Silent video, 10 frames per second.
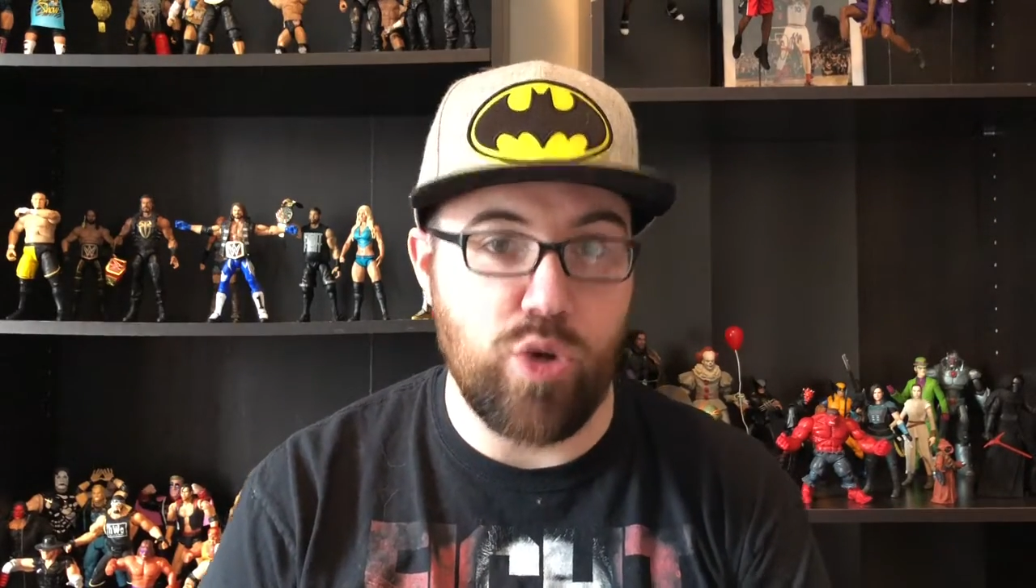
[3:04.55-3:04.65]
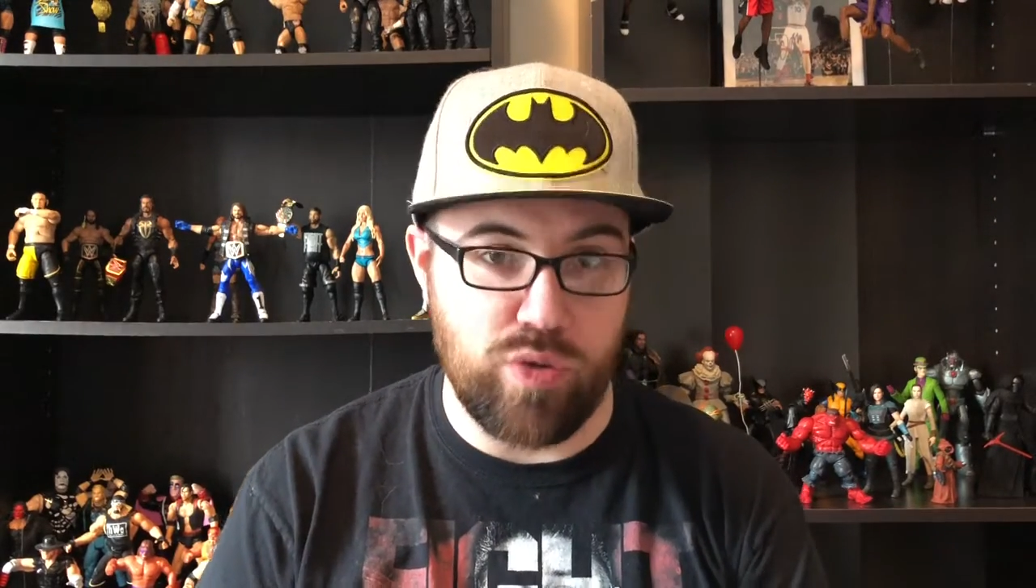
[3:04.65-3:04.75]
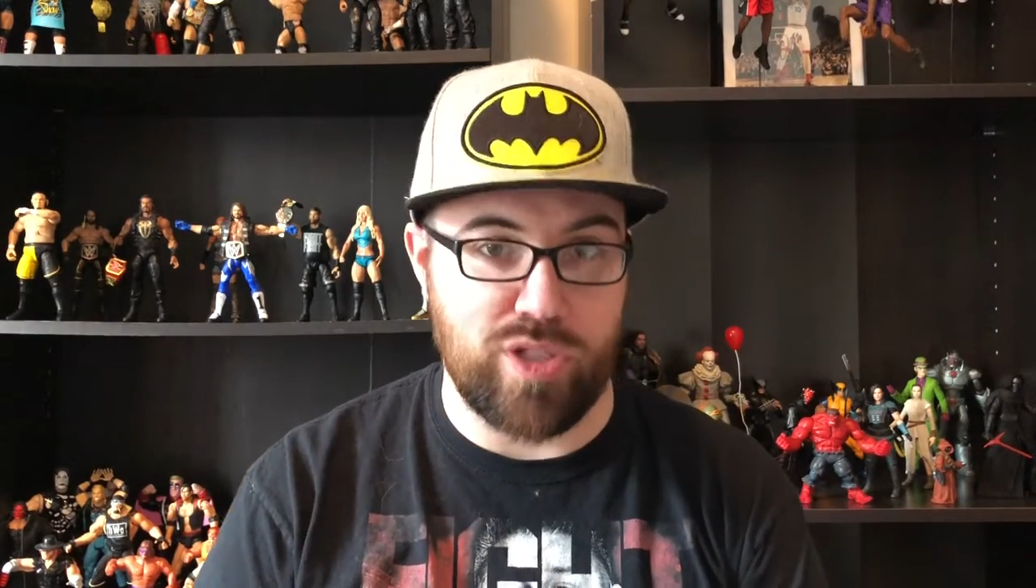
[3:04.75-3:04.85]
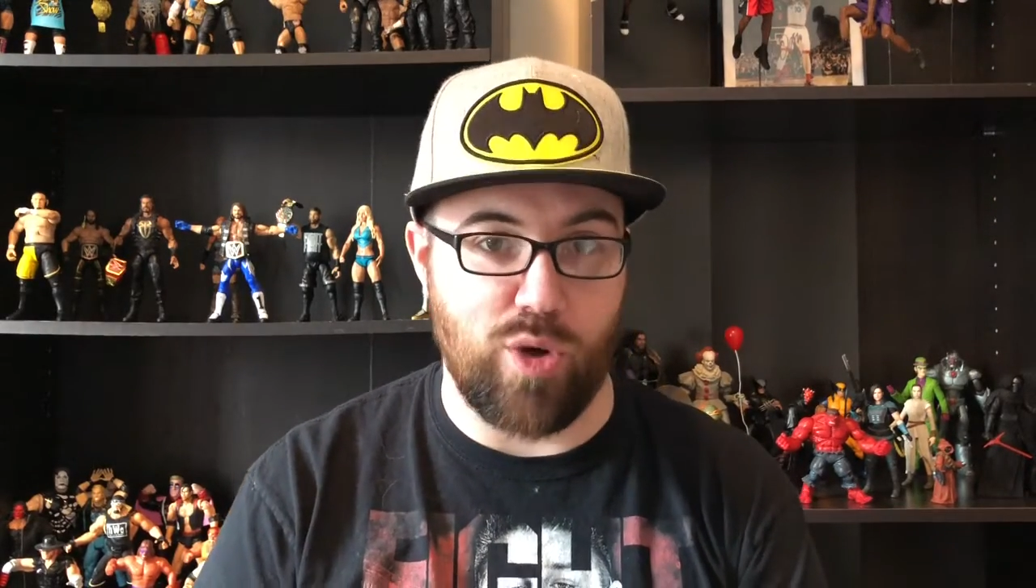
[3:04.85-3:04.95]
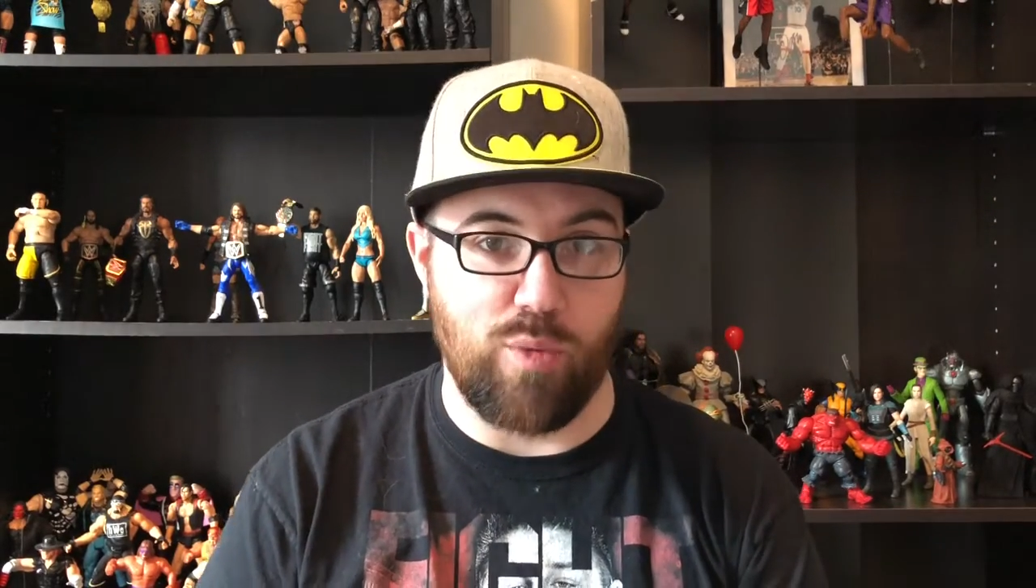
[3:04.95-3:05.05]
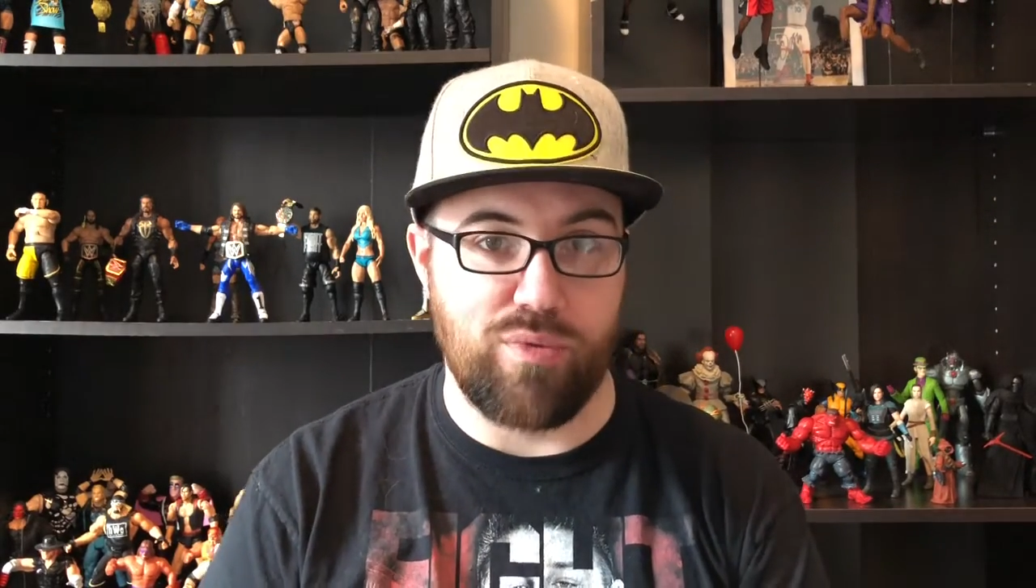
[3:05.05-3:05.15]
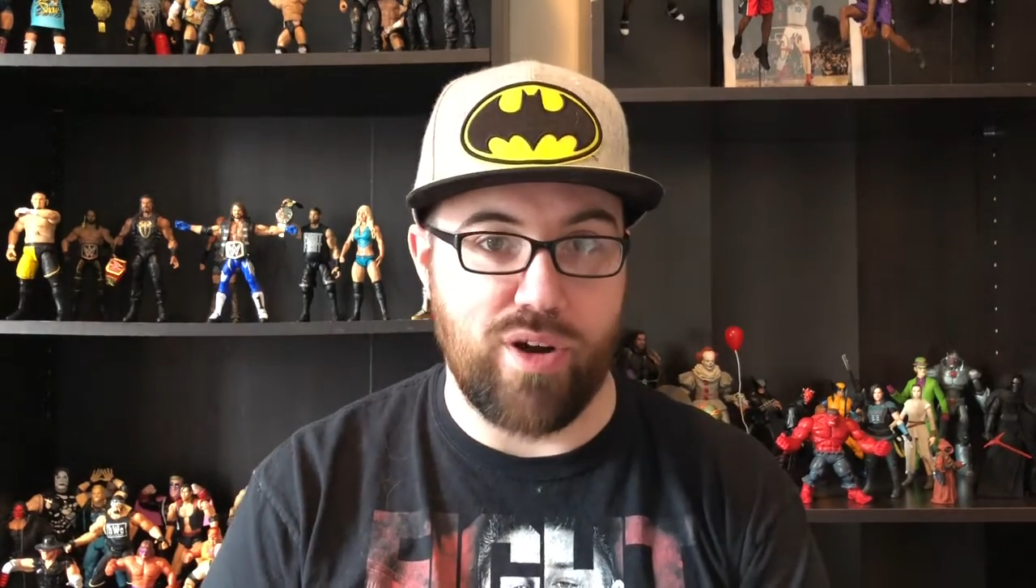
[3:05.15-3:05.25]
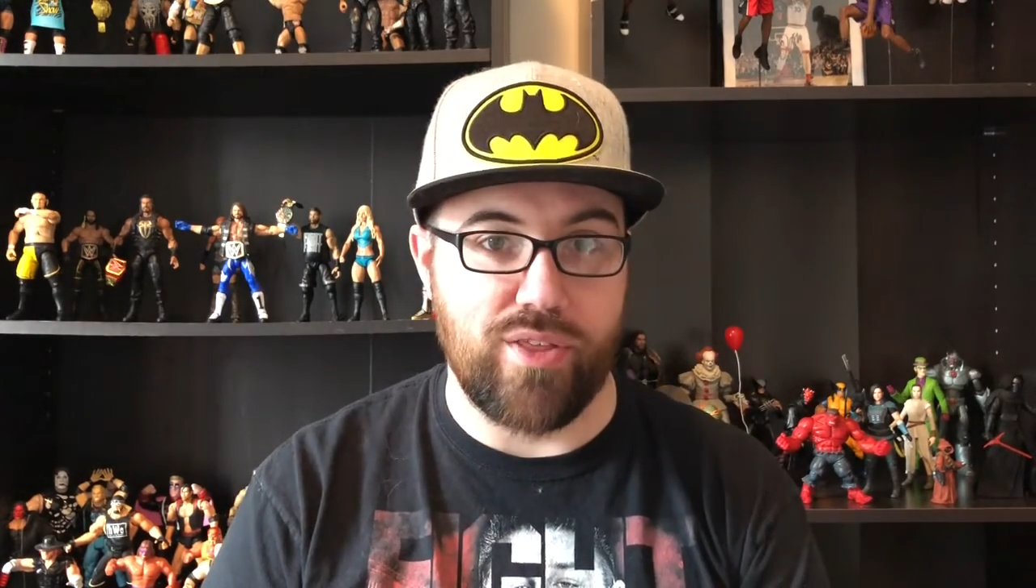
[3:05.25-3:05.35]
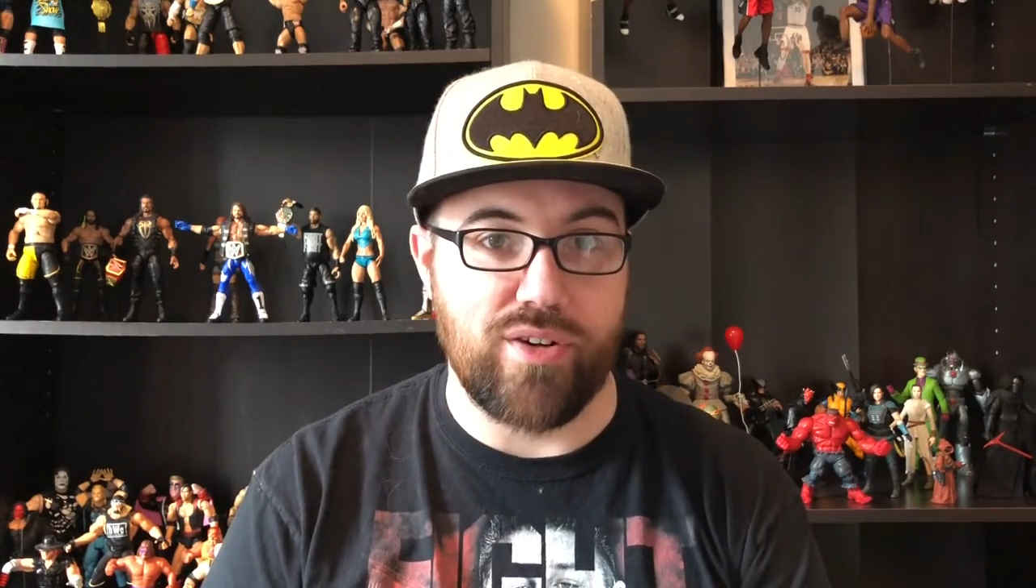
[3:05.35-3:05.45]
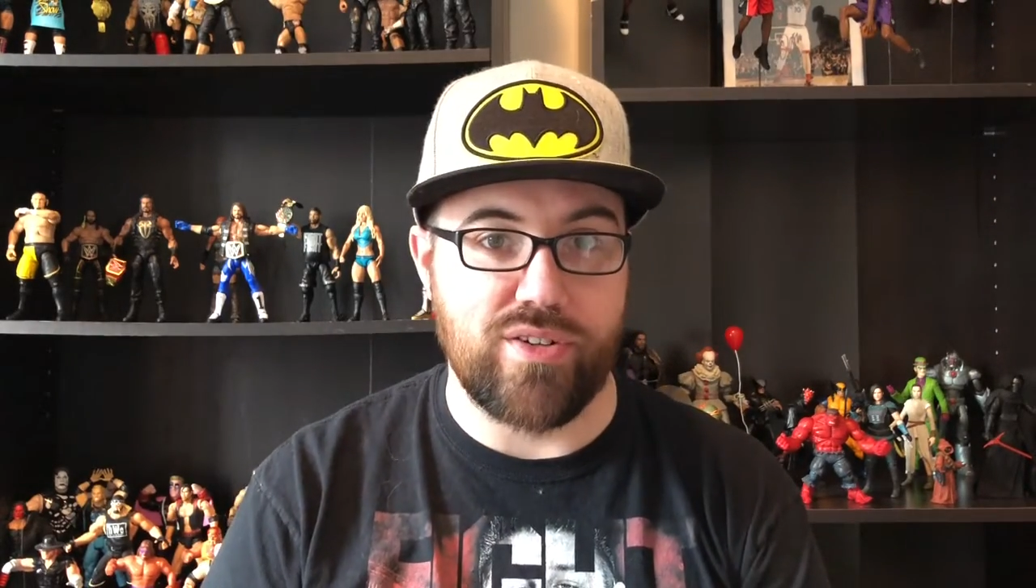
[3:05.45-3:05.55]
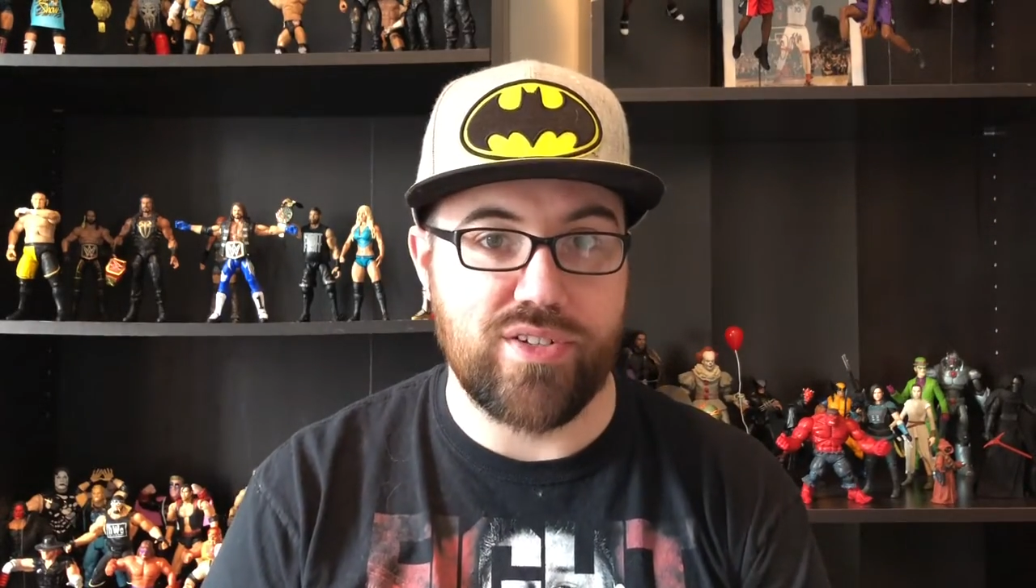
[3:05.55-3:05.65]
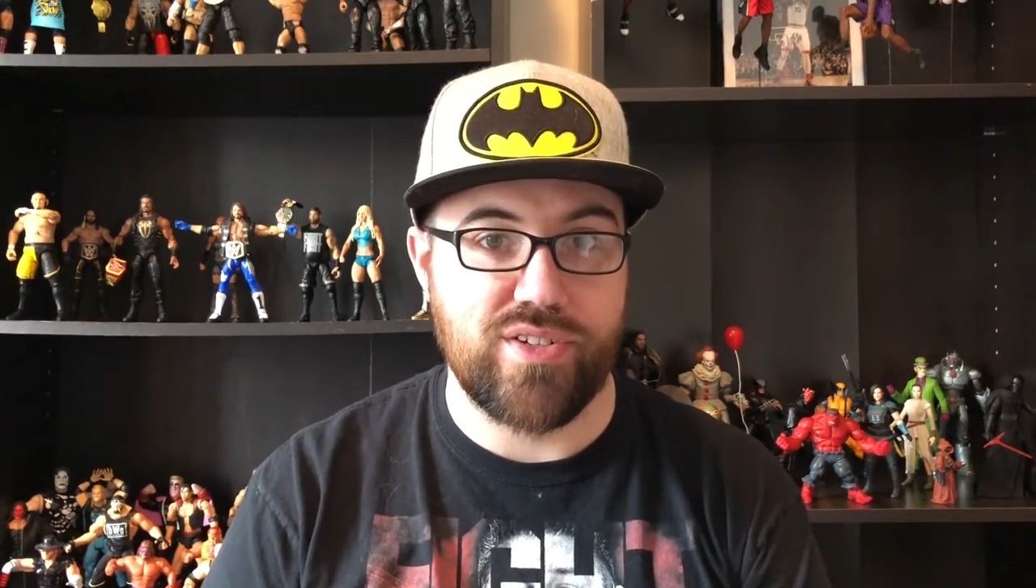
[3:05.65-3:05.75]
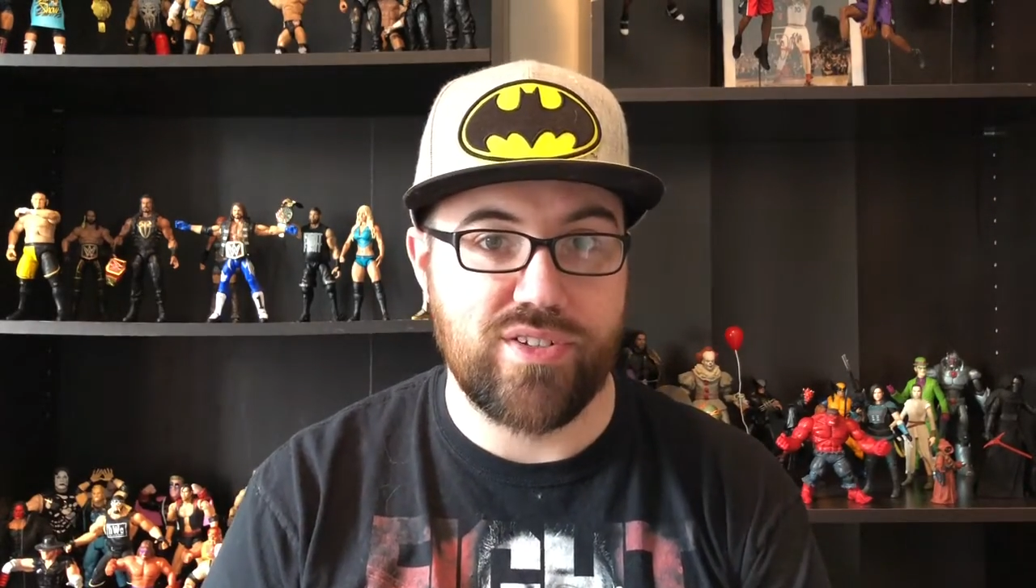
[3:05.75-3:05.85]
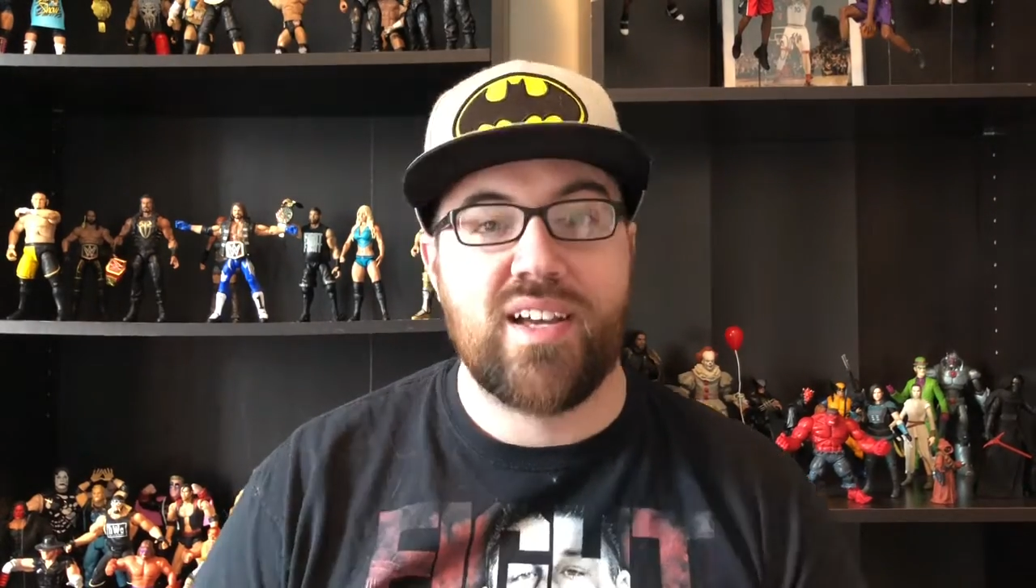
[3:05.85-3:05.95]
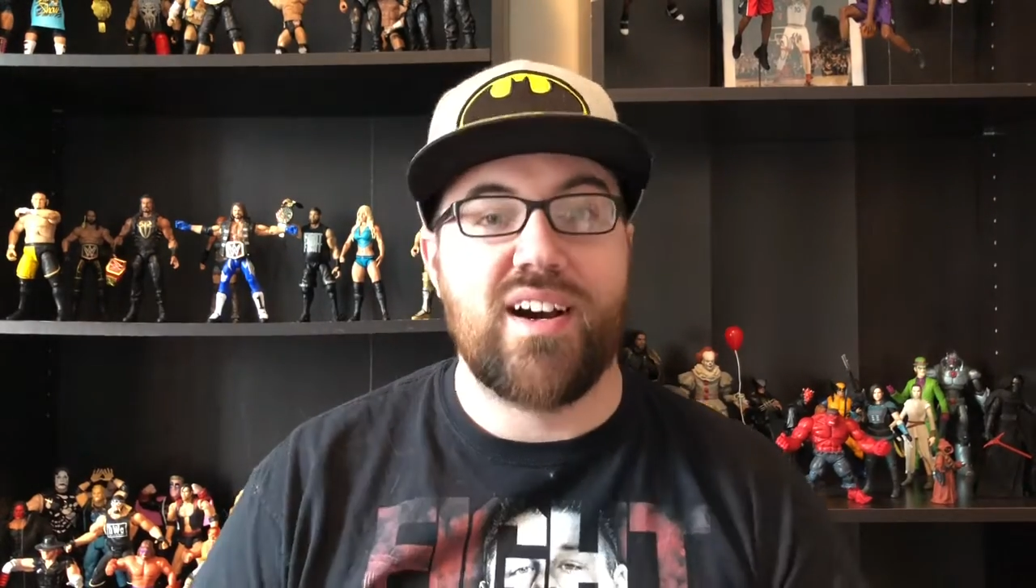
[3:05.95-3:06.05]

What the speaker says: Uso brothers.